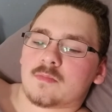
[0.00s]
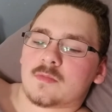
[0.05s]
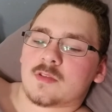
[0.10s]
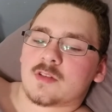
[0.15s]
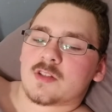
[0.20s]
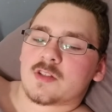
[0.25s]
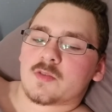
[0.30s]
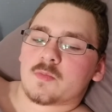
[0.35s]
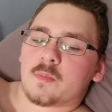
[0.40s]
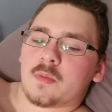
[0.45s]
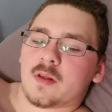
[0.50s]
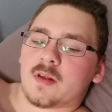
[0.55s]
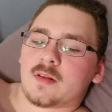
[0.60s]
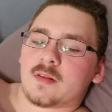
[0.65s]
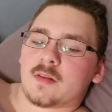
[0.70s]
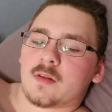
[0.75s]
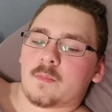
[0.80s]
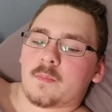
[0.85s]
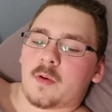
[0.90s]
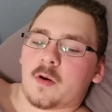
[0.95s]

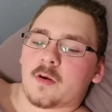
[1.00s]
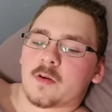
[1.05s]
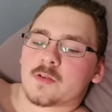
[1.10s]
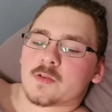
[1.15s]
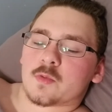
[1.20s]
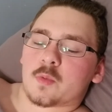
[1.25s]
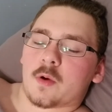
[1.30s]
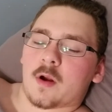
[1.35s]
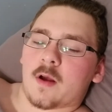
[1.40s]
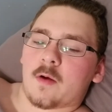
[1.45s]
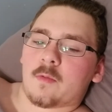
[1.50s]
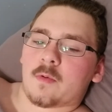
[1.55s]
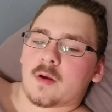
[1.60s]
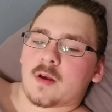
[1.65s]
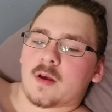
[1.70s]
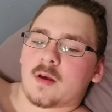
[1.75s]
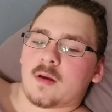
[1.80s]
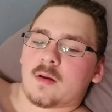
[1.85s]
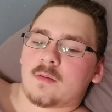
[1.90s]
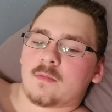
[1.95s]
split the parts where
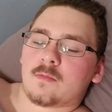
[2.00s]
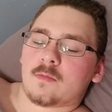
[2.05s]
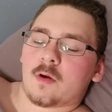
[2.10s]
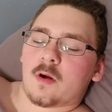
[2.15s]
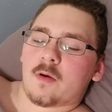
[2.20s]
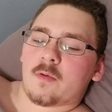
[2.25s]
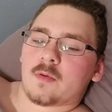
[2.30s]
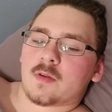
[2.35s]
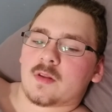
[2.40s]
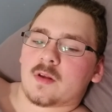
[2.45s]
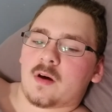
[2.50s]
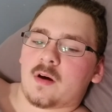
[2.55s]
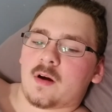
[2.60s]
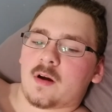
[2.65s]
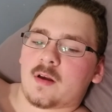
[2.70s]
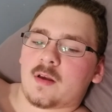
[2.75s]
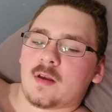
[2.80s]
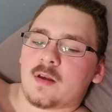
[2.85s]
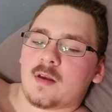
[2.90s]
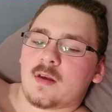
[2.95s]
I would
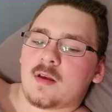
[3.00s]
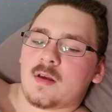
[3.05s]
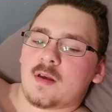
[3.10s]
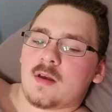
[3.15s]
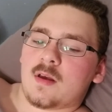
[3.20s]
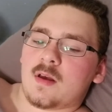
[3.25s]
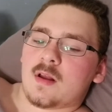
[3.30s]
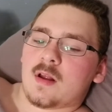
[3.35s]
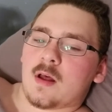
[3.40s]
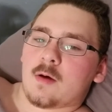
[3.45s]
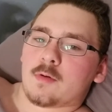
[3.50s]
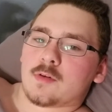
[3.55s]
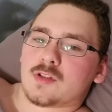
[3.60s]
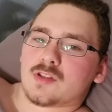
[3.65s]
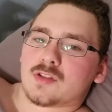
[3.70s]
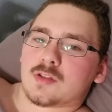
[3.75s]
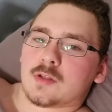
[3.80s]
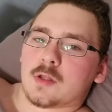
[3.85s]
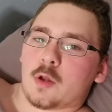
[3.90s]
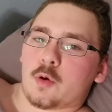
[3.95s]
talk, and I would
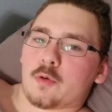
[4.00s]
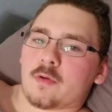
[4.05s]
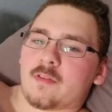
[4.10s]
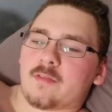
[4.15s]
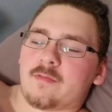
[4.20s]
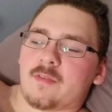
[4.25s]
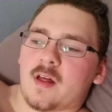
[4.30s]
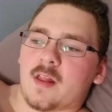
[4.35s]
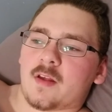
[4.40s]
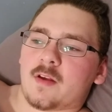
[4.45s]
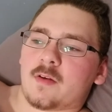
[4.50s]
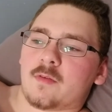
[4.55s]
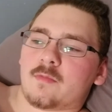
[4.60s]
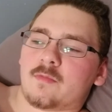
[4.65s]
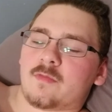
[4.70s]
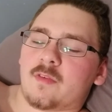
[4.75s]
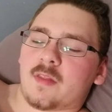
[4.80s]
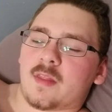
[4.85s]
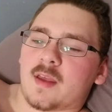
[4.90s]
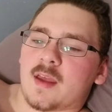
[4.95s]
just lower the volume
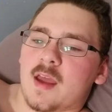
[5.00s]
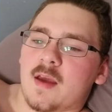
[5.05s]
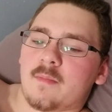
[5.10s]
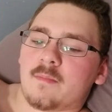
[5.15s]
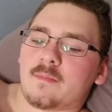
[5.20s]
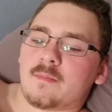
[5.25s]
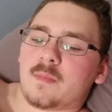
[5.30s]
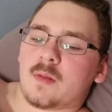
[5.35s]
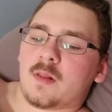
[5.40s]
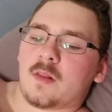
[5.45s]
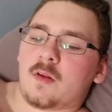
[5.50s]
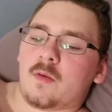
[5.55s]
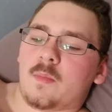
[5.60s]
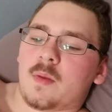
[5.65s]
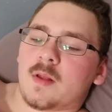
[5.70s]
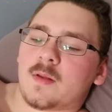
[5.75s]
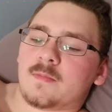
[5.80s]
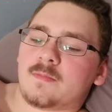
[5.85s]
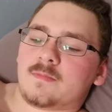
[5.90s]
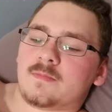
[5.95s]
for the game a little
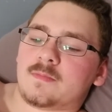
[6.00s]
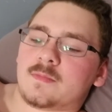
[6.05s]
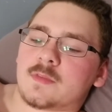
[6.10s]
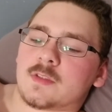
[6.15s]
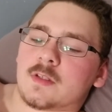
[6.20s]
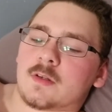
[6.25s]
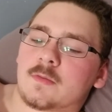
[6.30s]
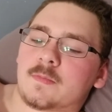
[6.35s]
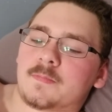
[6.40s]
bit. So